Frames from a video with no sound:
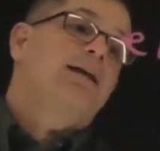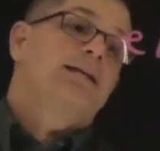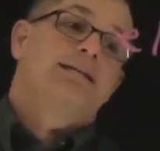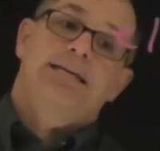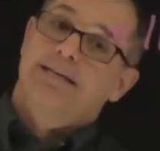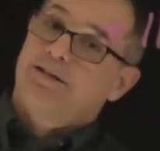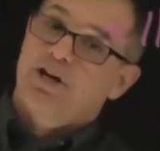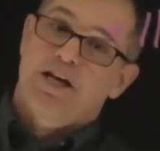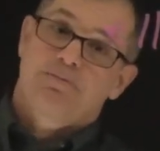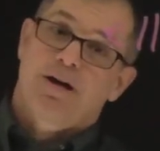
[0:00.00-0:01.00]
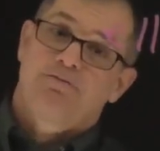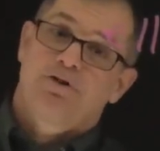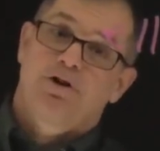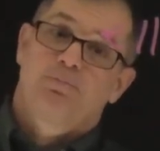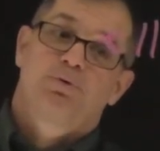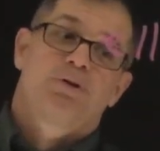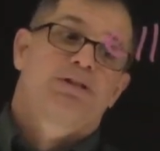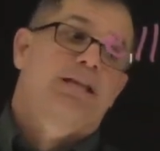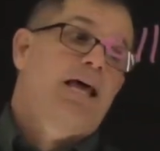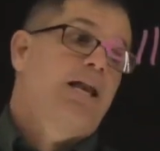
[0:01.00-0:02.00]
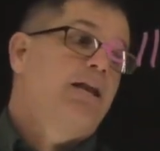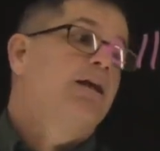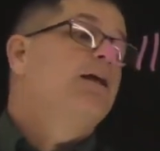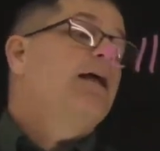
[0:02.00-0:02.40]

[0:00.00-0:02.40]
Need to change my verb to están.